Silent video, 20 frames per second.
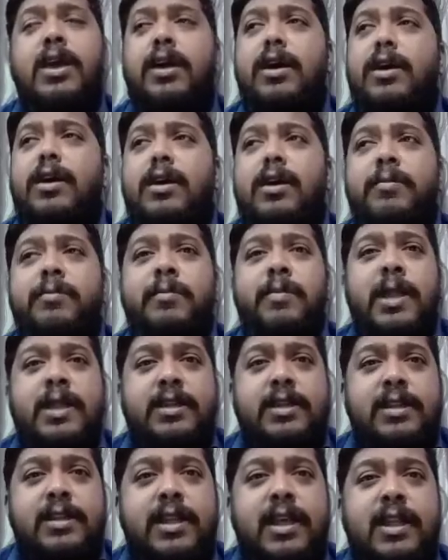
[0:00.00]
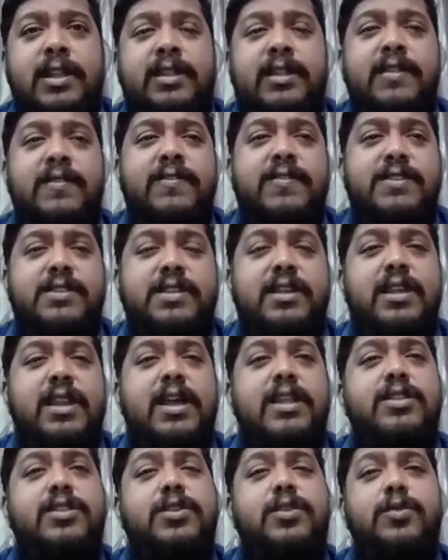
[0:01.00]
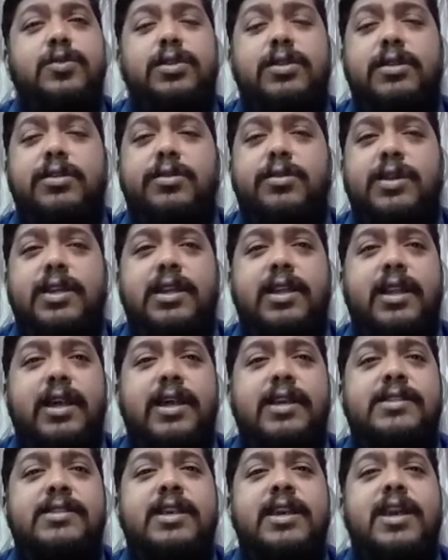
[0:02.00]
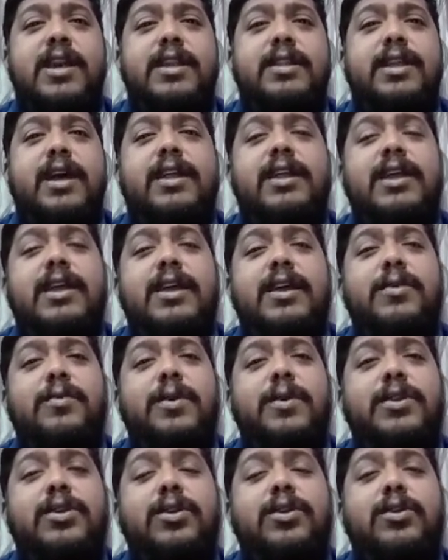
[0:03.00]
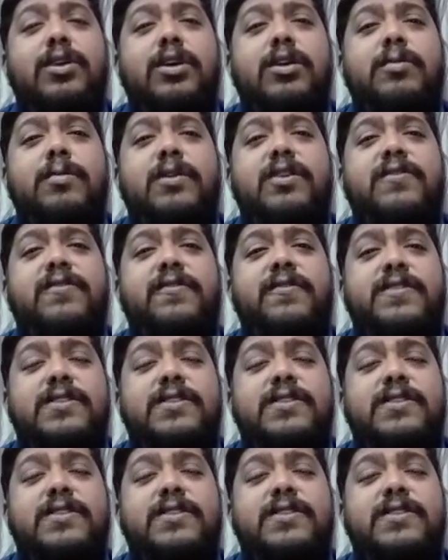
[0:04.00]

mental health and physical health, you would realize that when you talk about